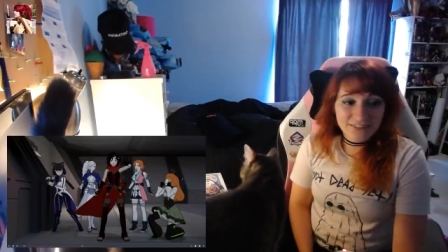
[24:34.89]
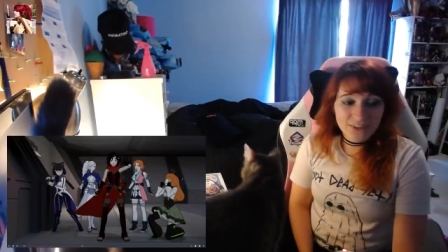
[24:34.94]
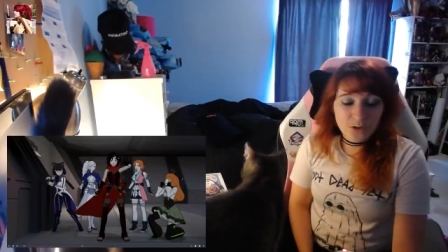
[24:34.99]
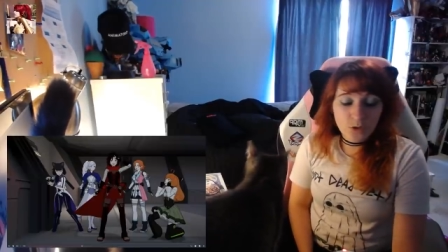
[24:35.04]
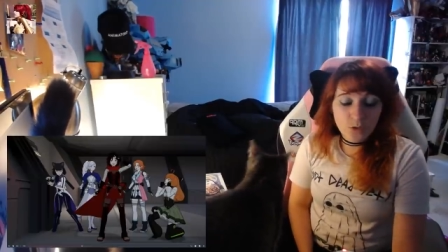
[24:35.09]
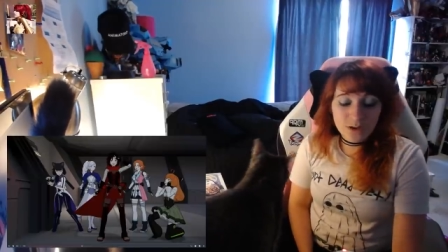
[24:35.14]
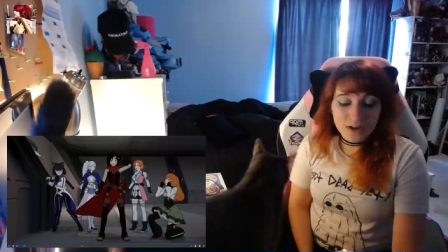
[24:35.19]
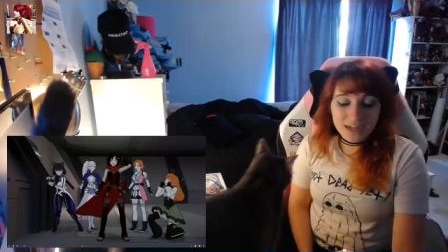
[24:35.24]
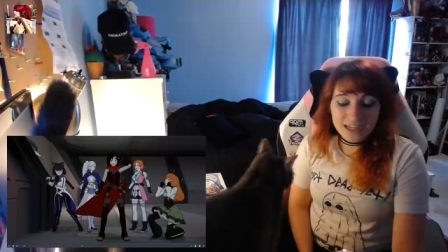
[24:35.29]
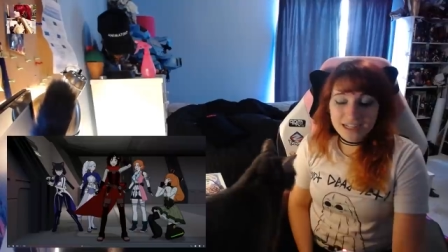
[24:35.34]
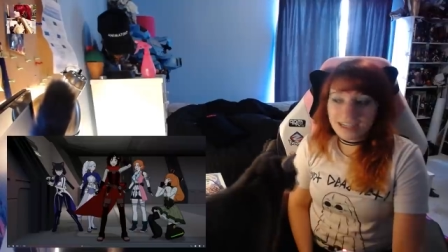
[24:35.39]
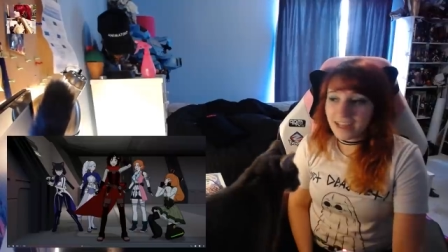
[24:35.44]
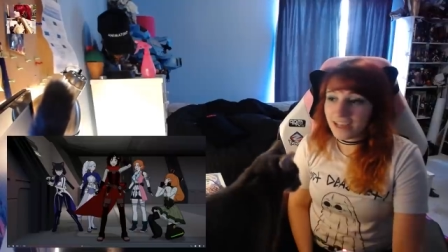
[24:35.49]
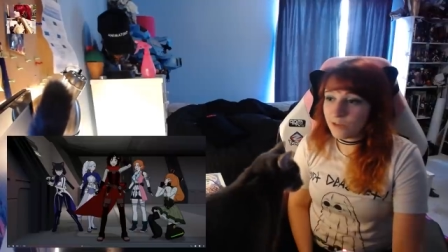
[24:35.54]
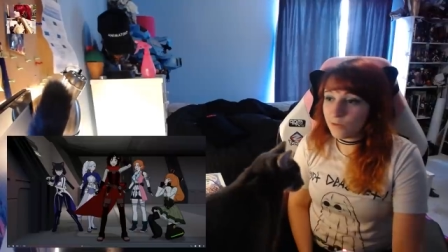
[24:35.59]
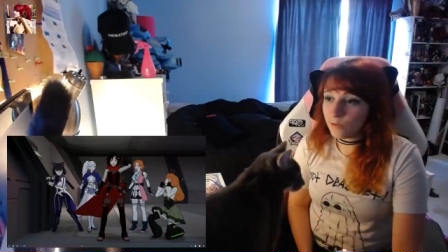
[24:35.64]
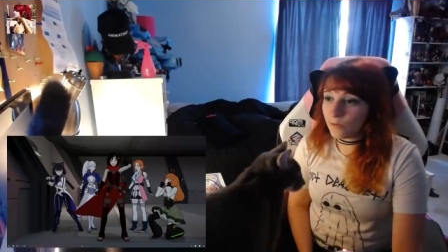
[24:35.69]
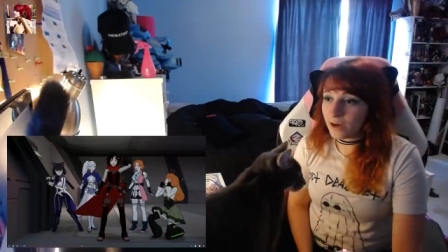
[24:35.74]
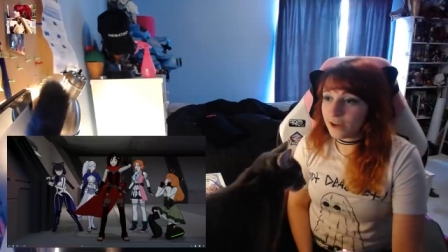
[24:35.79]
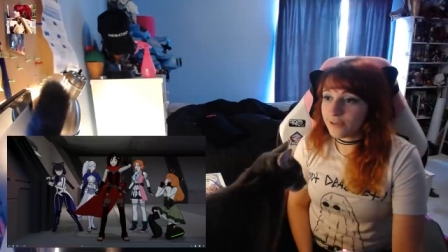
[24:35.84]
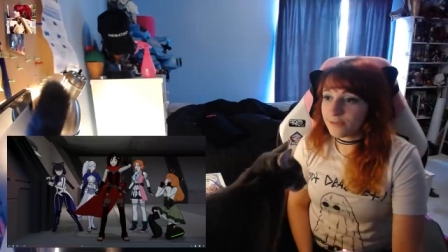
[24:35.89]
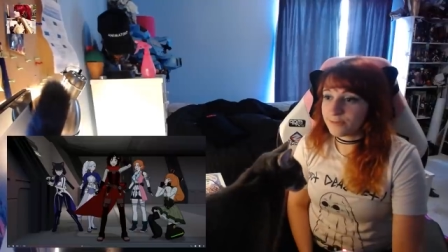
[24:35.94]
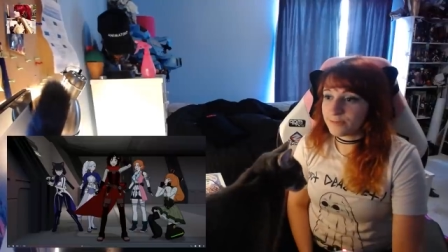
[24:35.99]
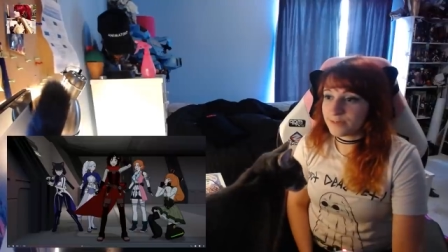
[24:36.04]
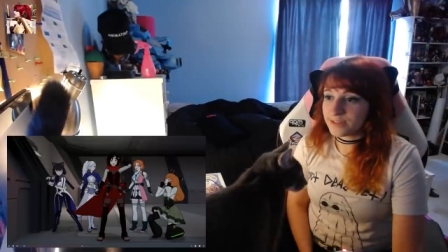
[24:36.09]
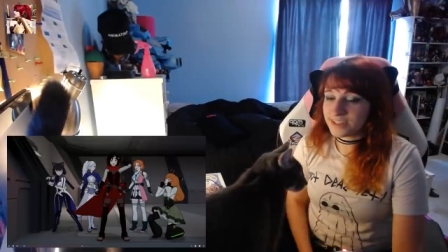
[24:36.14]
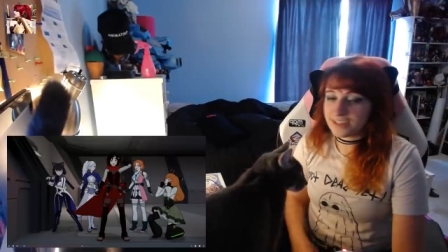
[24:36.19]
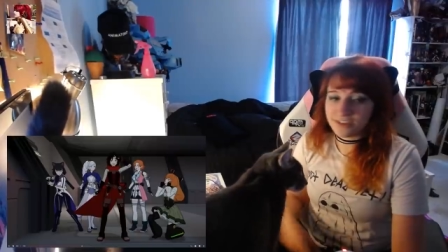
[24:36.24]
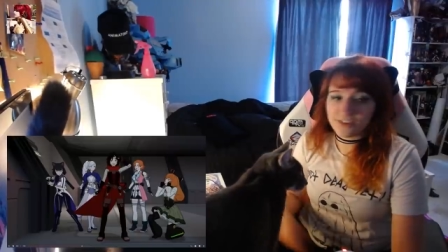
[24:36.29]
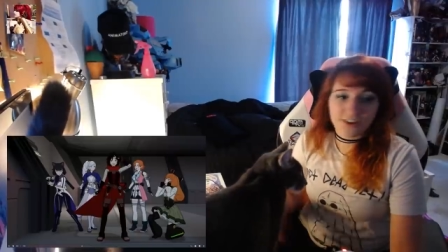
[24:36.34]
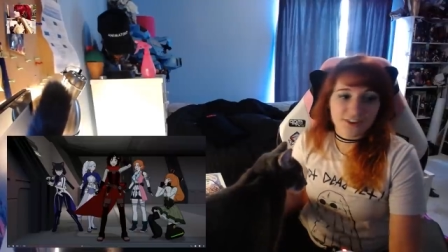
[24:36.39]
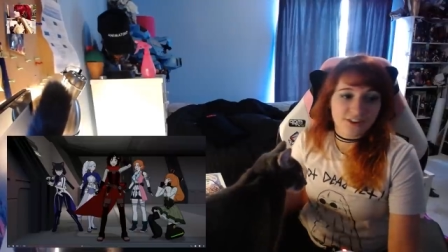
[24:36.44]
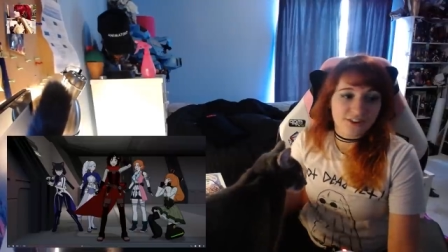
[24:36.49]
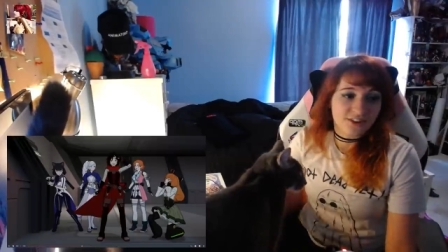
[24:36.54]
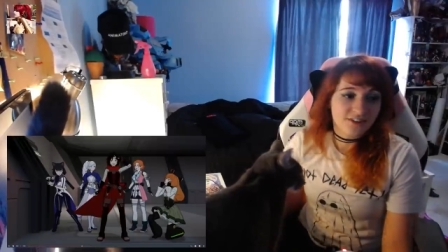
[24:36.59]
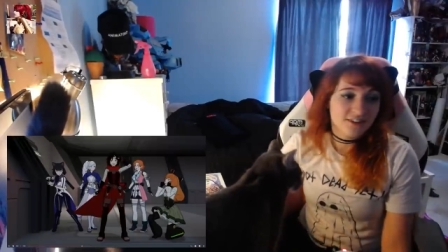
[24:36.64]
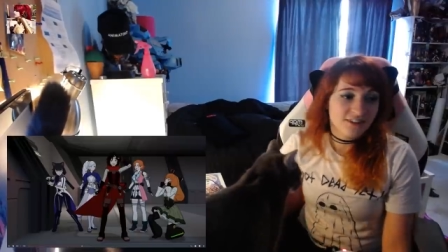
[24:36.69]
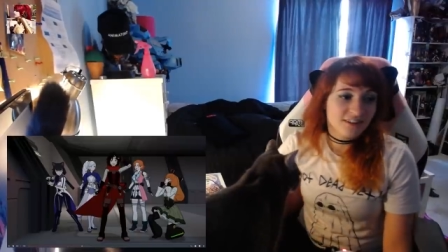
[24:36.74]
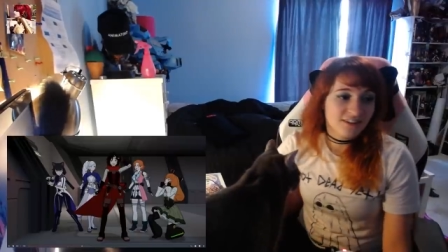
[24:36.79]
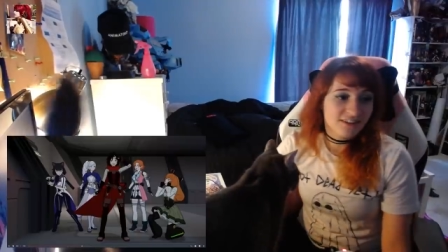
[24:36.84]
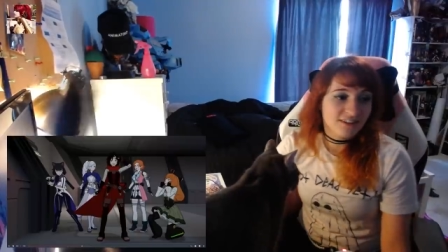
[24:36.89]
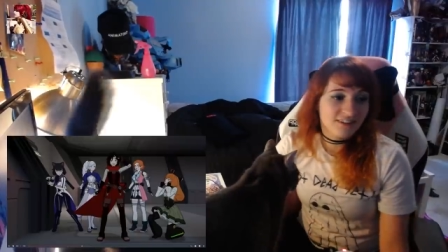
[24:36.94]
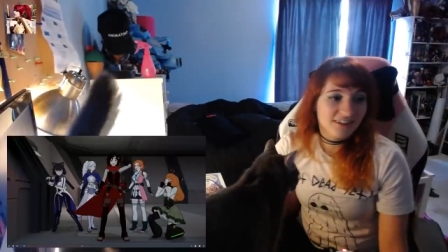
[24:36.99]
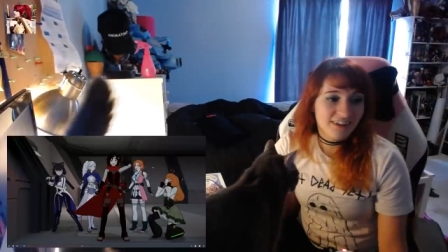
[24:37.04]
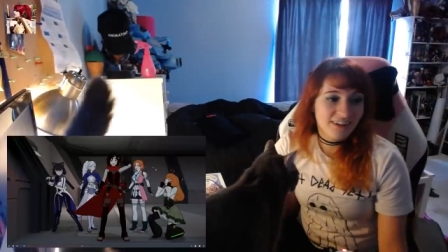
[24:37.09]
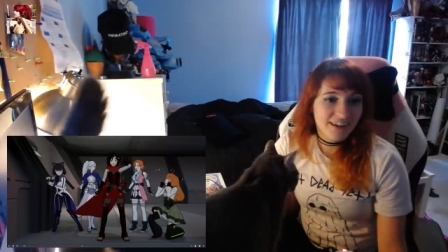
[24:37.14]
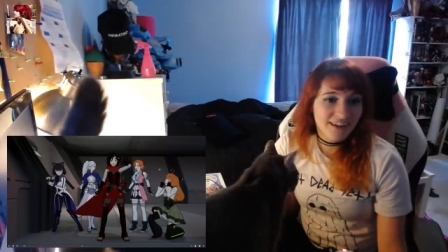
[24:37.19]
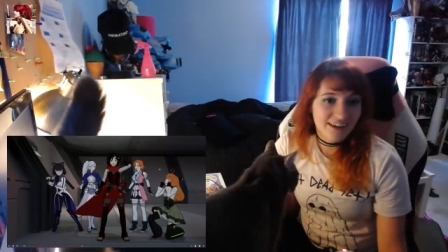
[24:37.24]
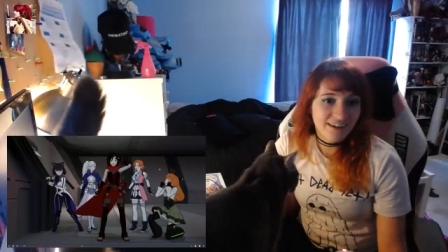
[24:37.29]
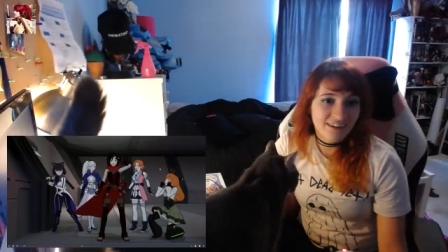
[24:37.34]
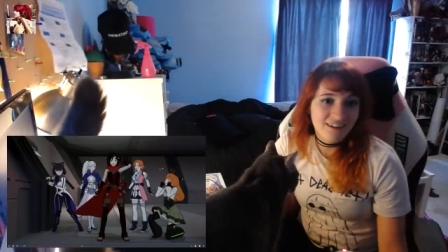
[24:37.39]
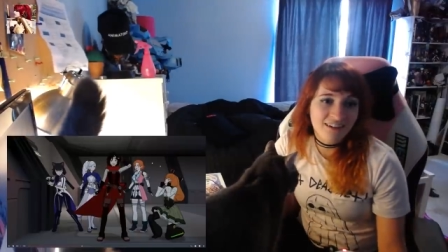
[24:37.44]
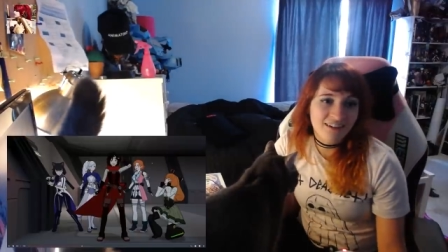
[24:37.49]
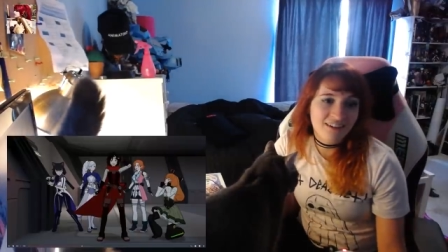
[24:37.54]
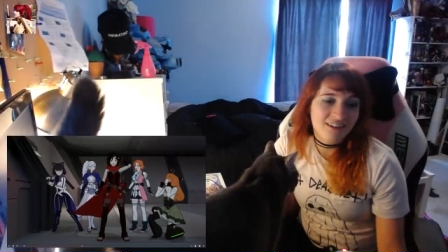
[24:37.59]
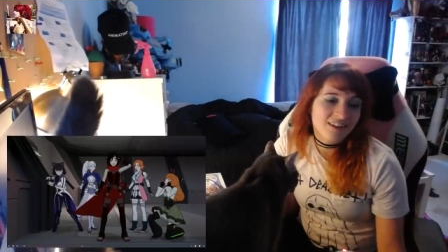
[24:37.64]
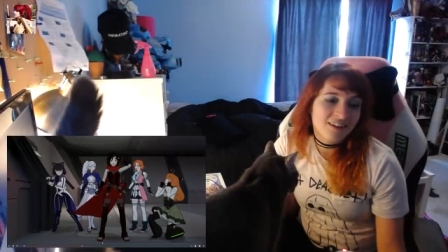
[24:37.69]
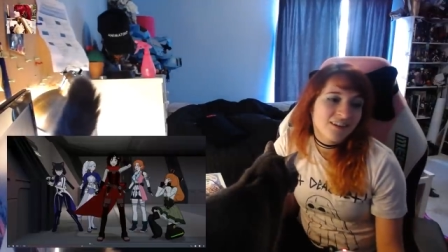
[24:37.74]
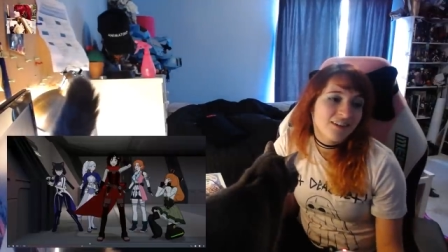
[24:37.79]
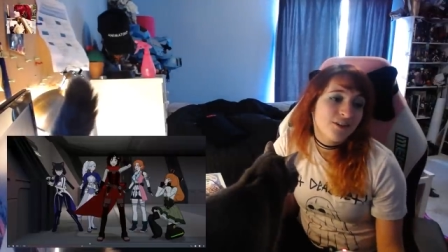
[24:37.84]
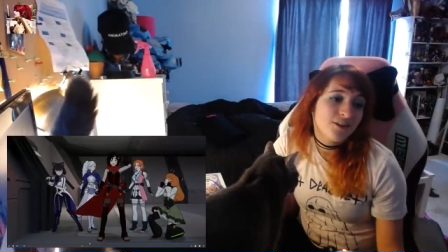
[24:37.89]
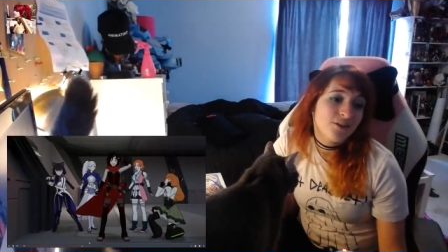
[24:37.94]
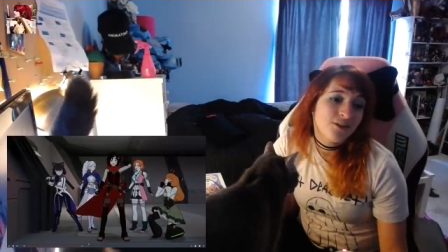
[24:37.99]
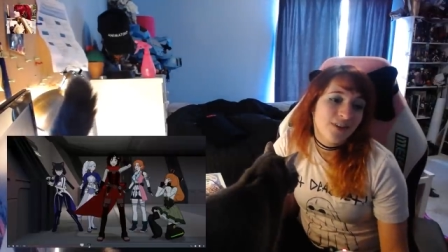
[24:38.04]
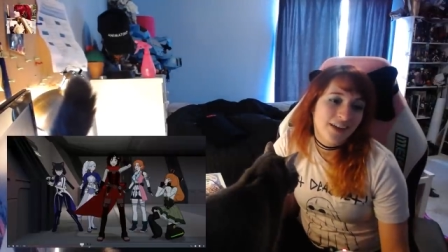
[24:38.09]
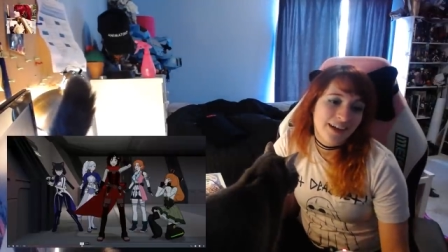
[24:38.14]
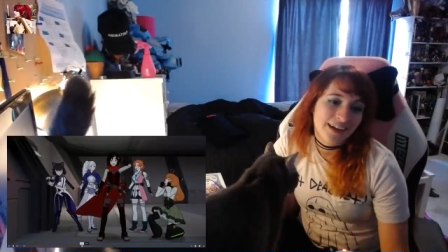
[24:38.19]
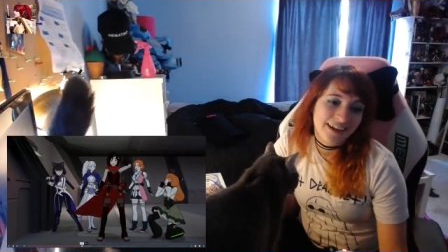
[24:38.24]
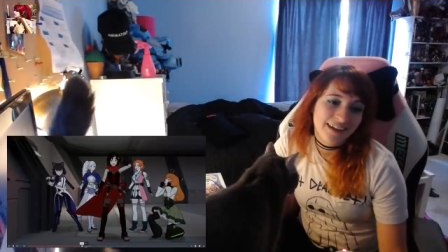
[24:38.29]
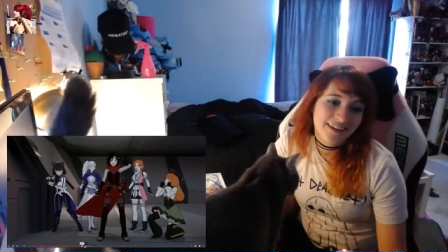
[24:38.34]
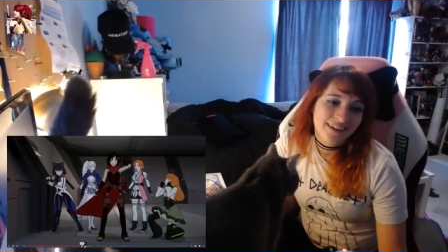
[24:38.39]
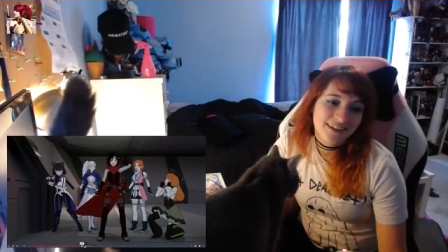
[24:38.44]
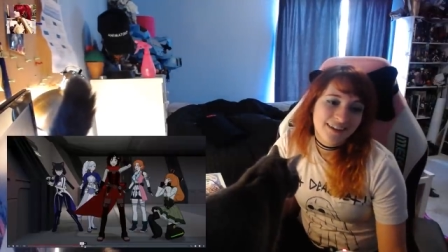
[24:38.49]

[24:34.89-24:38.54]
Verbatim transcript: queen and wife material. Oh, okay.